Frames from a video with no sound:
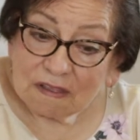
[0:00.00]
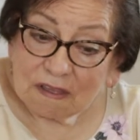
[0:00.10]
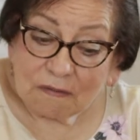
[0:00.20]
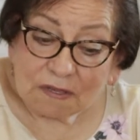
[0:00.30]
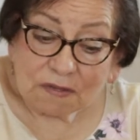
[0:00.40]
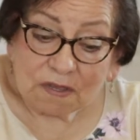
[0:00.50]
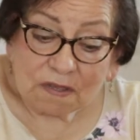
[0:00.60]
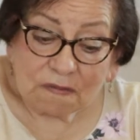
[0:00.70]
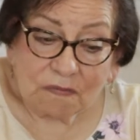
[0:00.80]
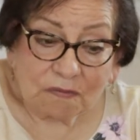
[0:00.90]
it was
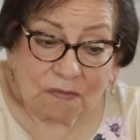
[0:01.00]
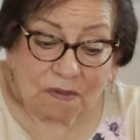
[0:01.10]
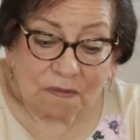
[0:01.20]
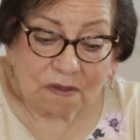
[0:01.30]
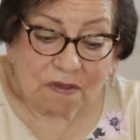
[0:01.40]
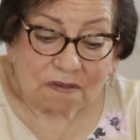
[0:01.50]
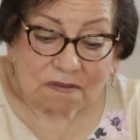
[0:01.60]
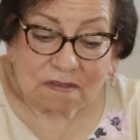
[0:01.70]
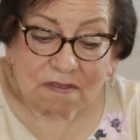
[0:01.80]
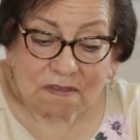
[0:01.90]
good for me because
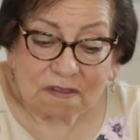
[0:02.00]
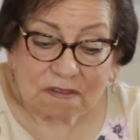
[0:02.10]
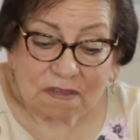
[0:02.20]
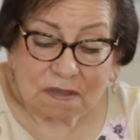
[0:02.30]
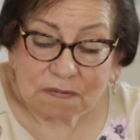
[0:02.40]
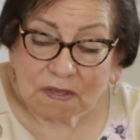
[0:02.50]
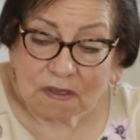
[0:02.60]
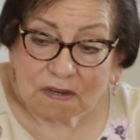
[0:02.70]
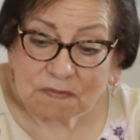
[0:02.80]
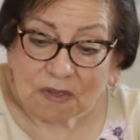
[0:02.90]
the tips
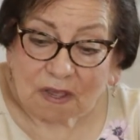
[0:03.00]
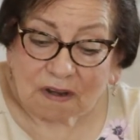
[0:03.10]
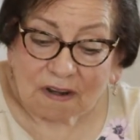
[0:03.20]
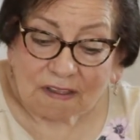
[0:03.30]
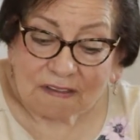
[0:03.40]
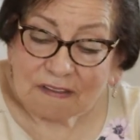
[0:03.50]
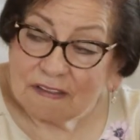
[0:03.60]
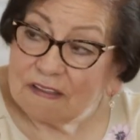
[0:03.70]
helps me a lot.